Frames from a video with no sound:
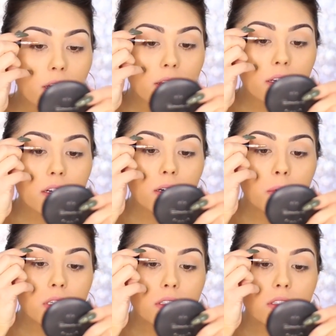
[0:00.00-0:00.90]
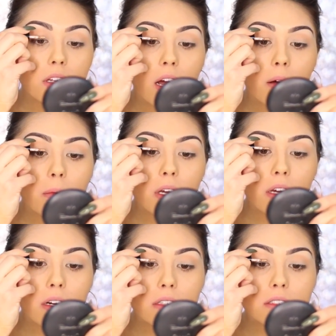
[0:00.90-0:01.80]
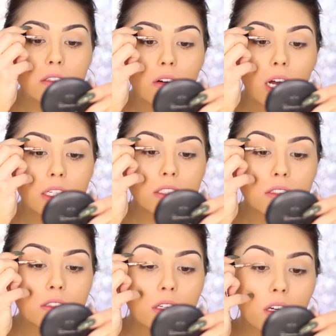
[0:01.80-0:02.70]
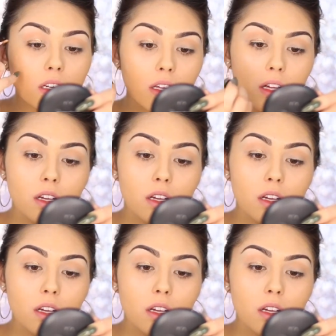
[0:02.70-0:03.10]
And they come on a little applicator, so I just did